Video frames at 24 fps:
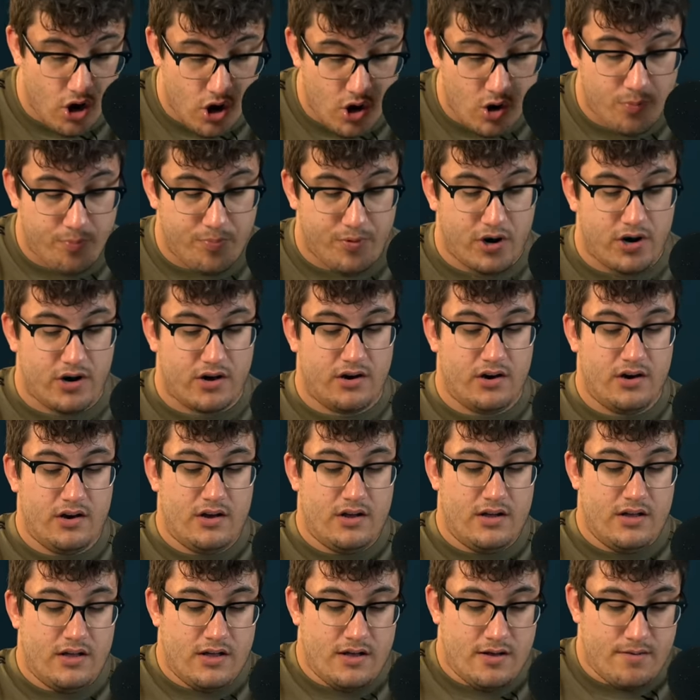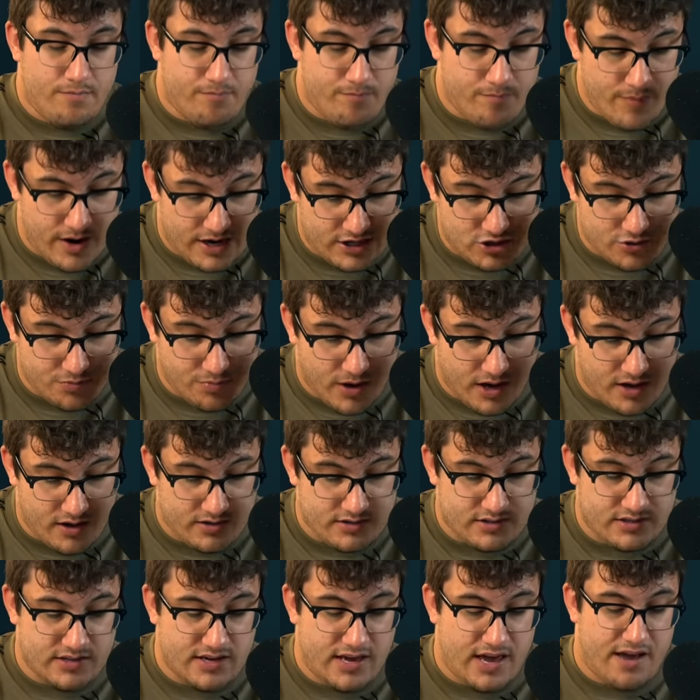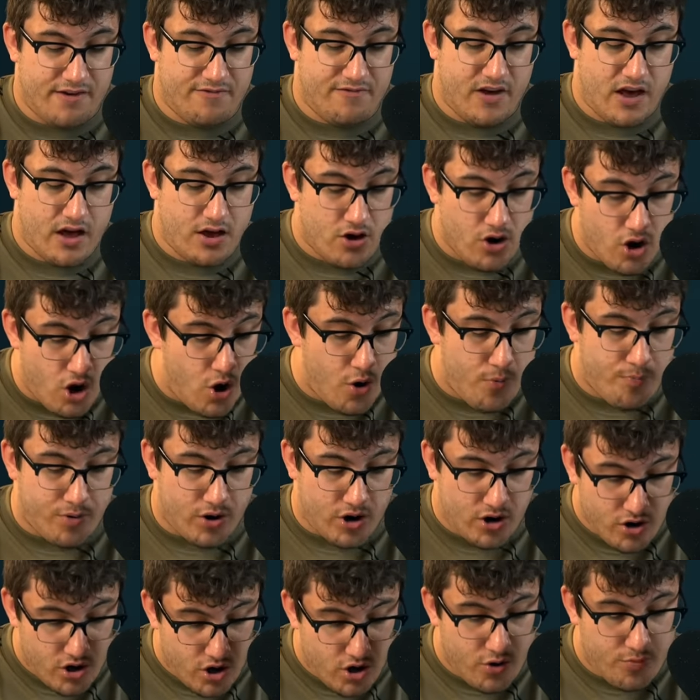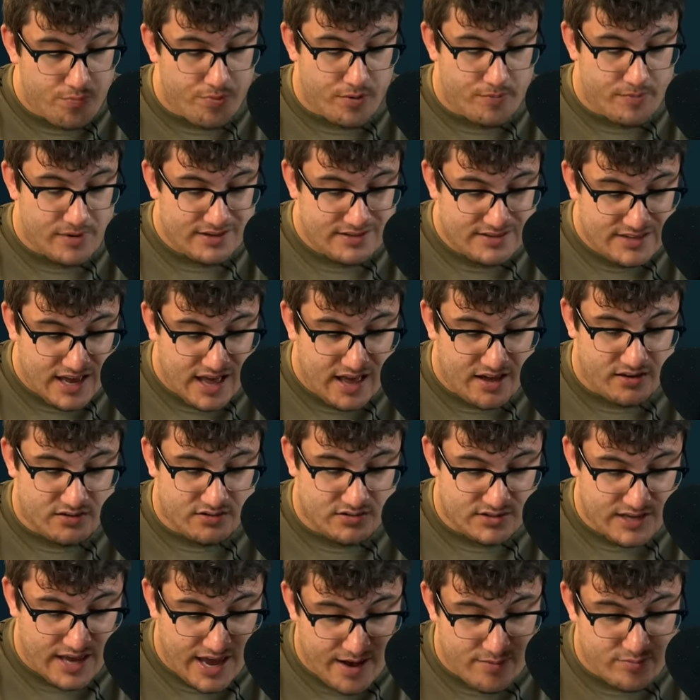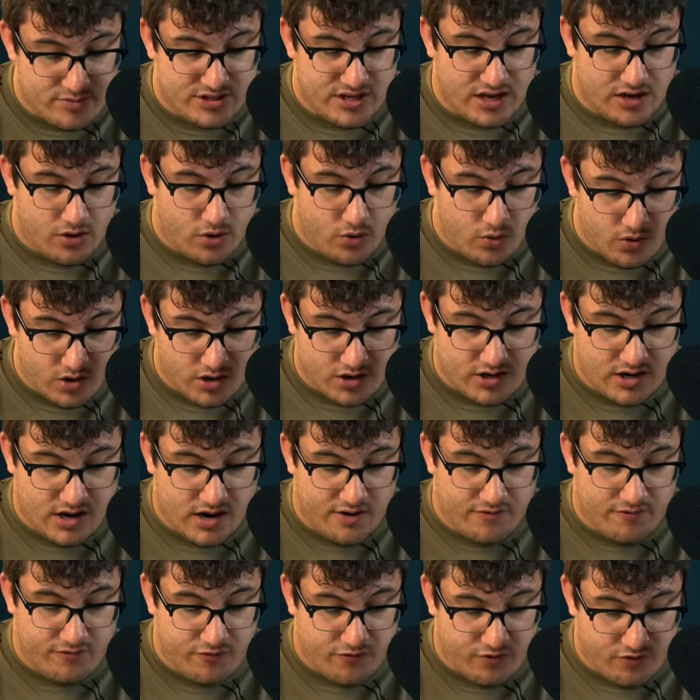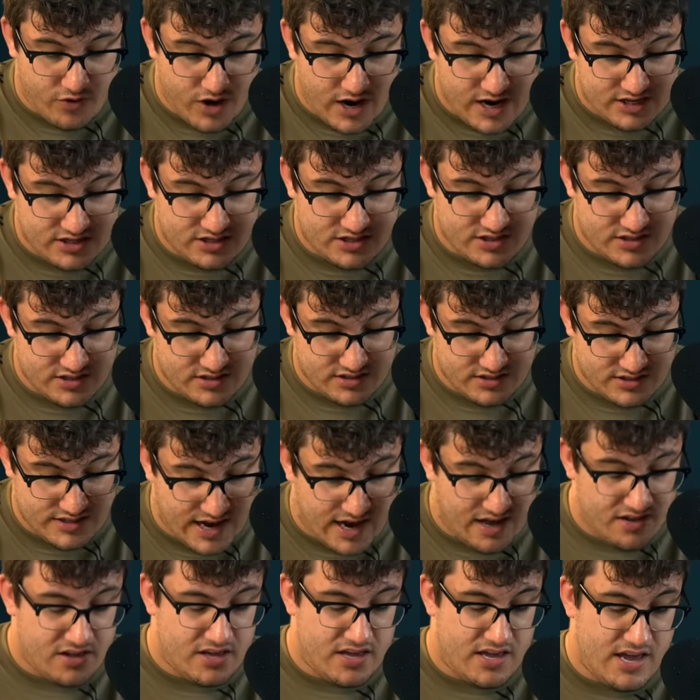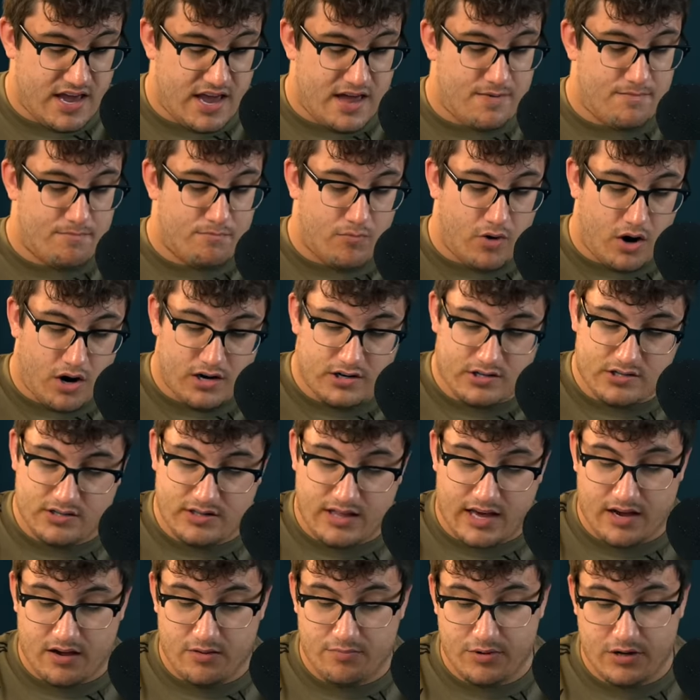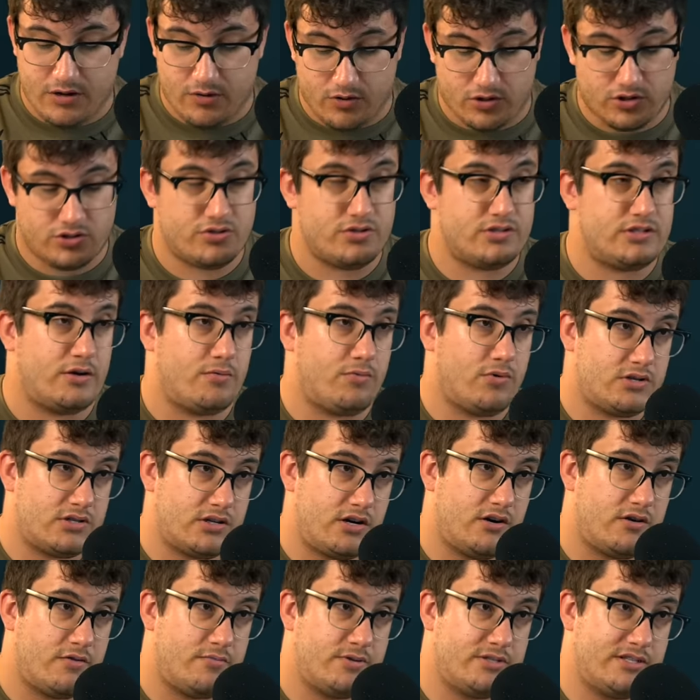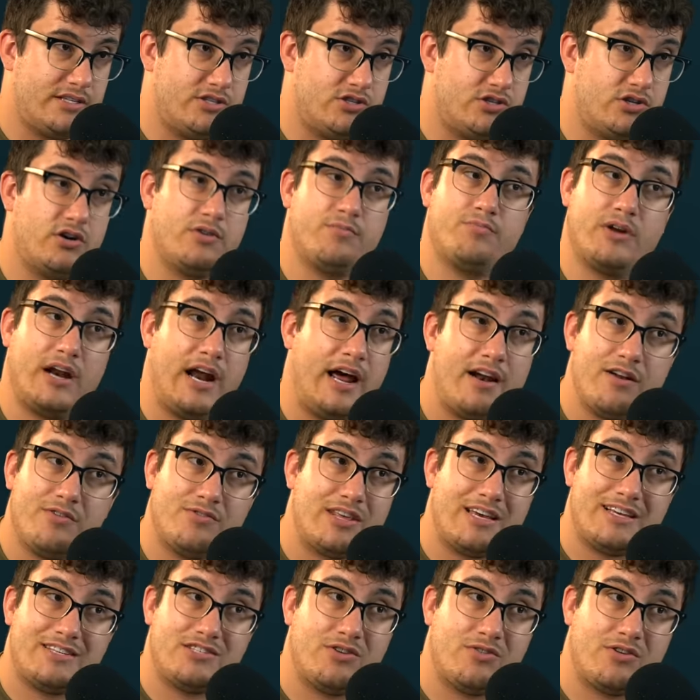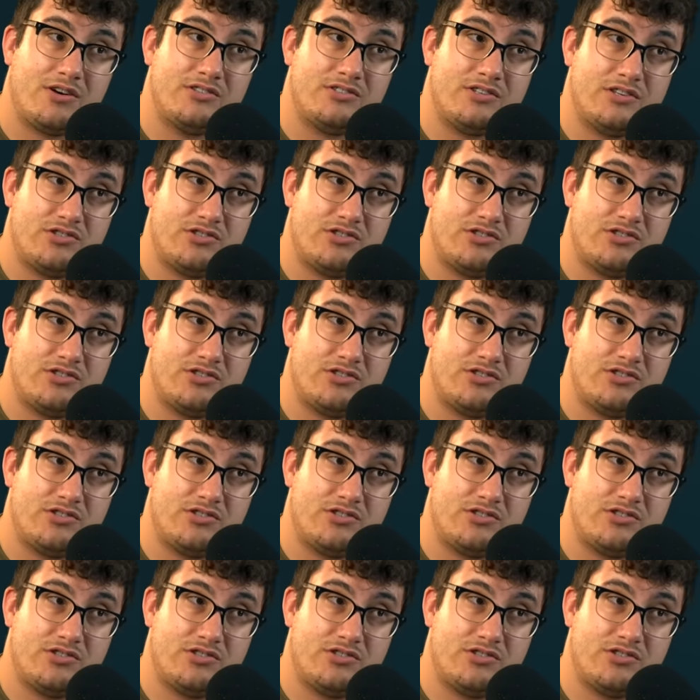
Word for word: Uber, Metropolitan Cafe, Uber, Uber, McDonald's, Amazon, Orca, Fresh Deli, and Mart. That could be groceries. I wasn't one hundred percent sure, but I don't think so because